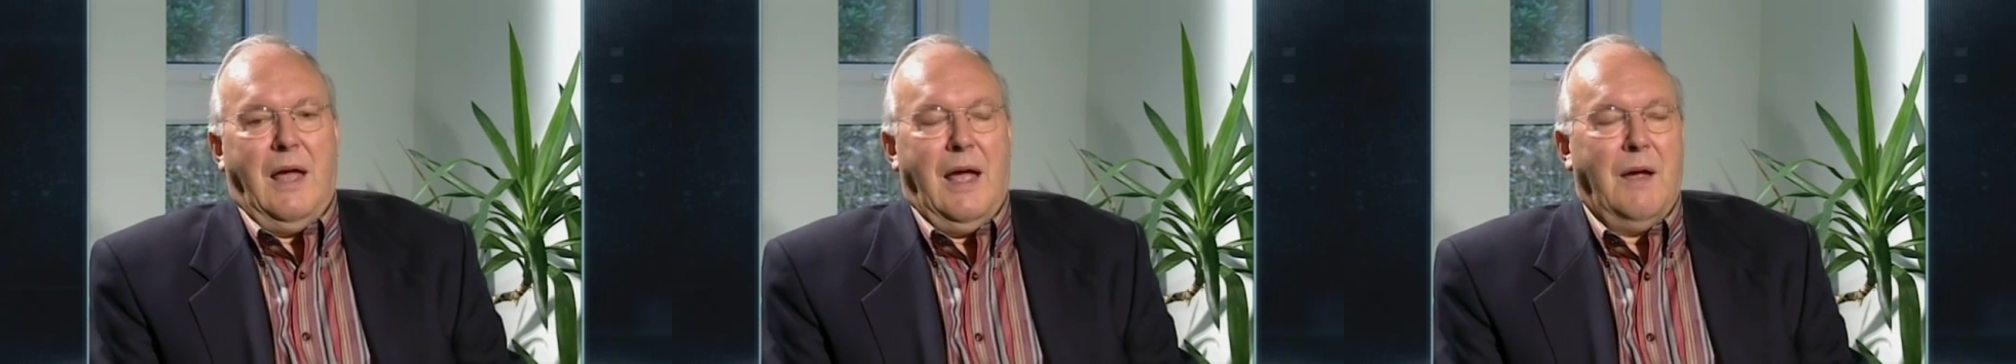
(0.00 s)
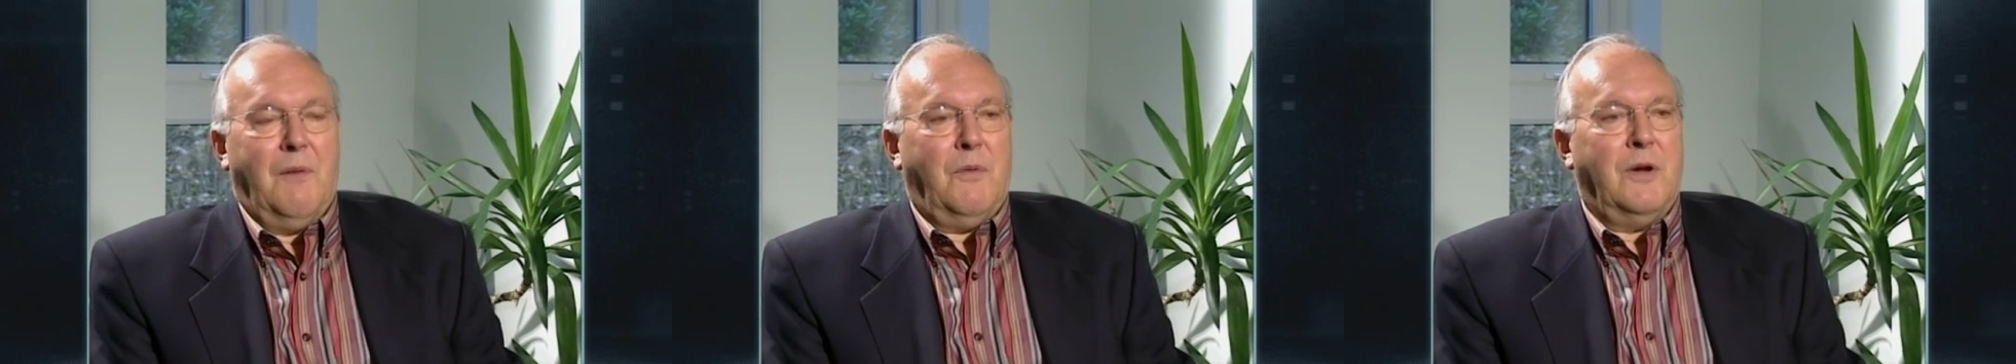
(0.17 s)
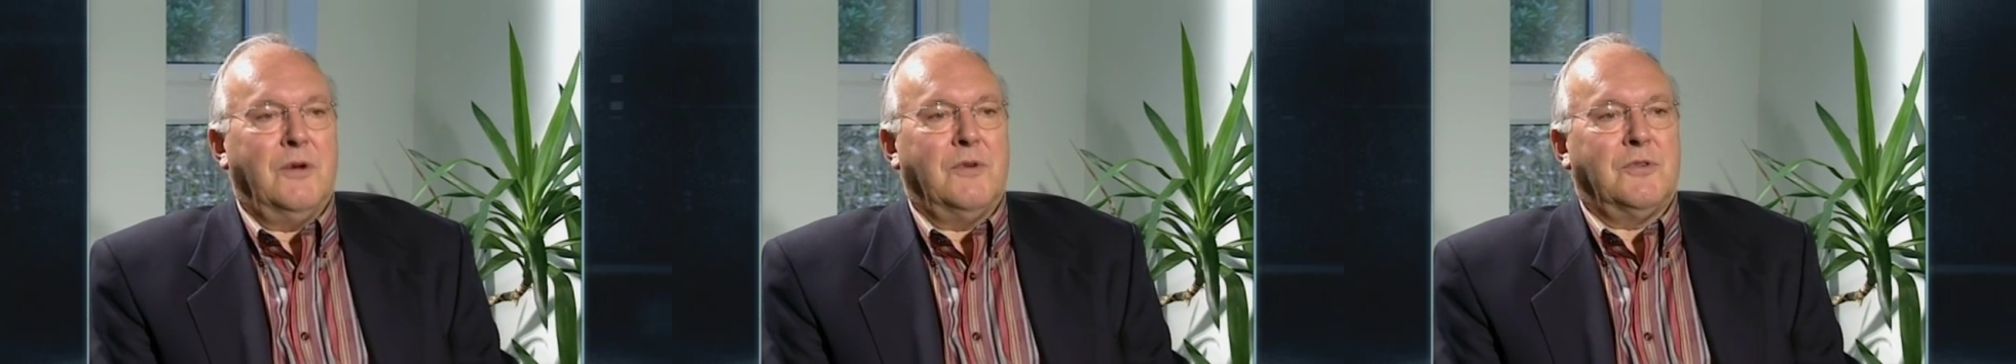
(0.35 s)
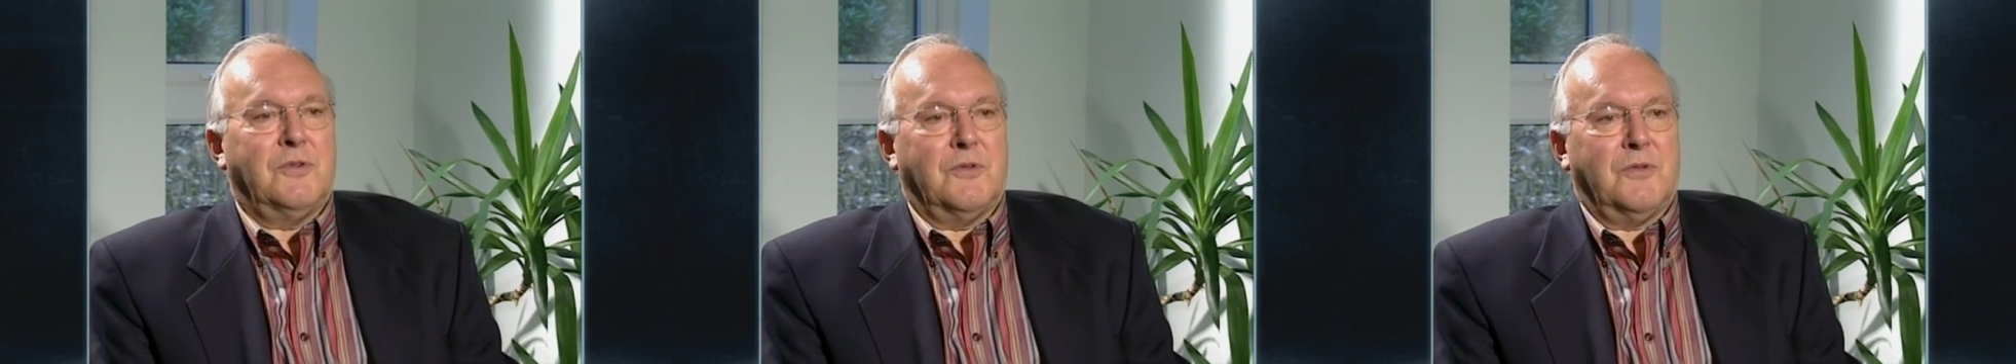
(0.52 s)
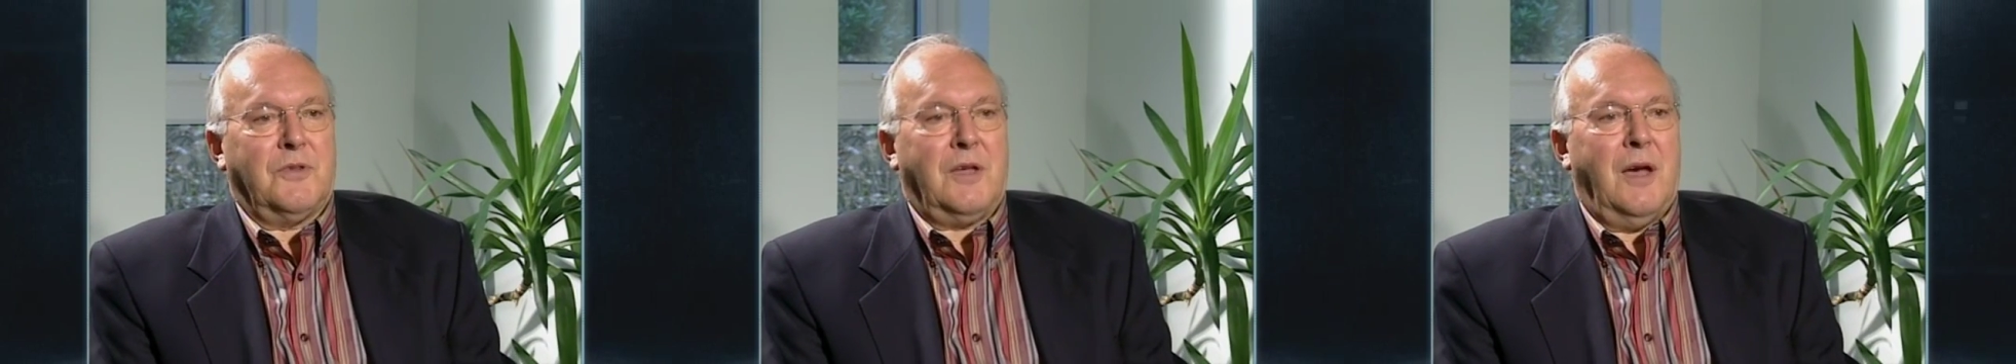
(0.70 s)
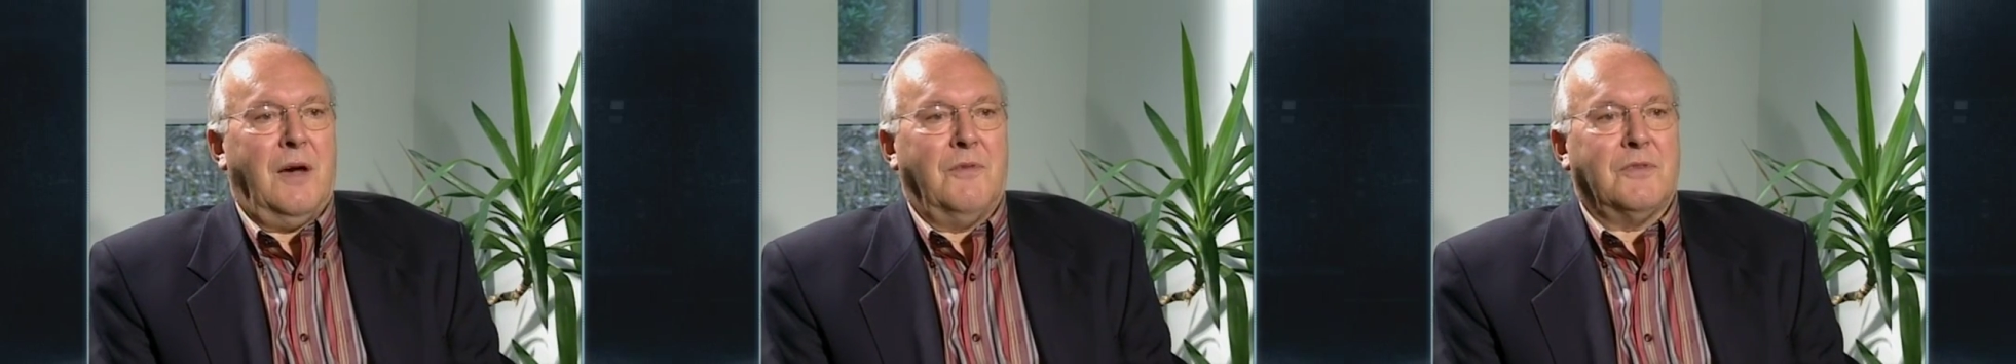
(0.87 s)
And when you took
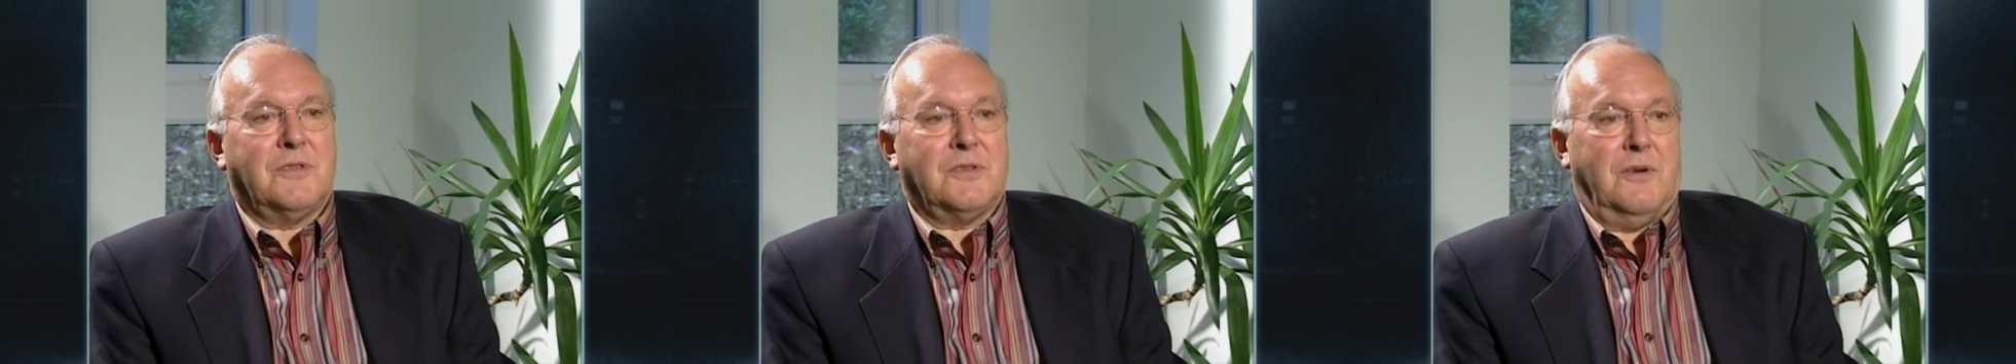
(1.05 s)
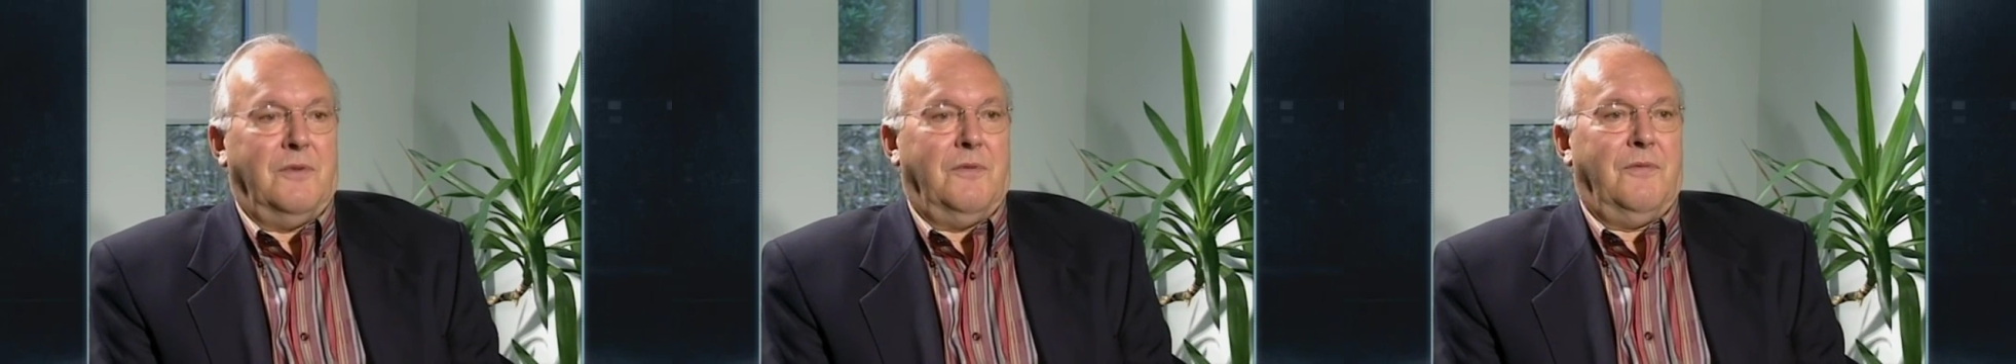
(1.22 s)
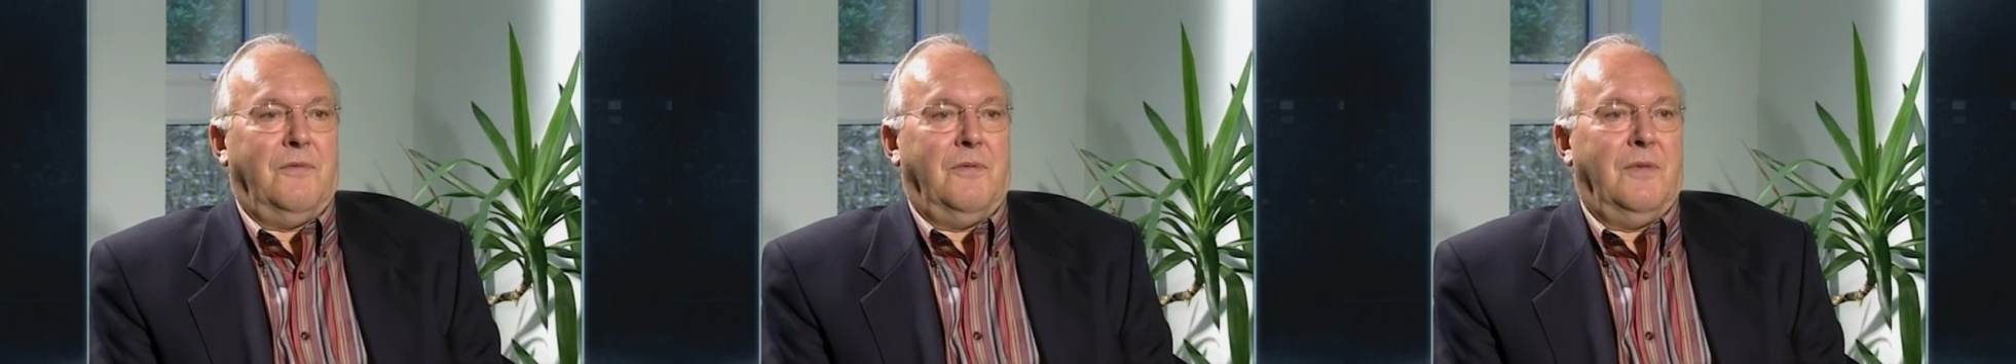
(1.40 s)
the covers off,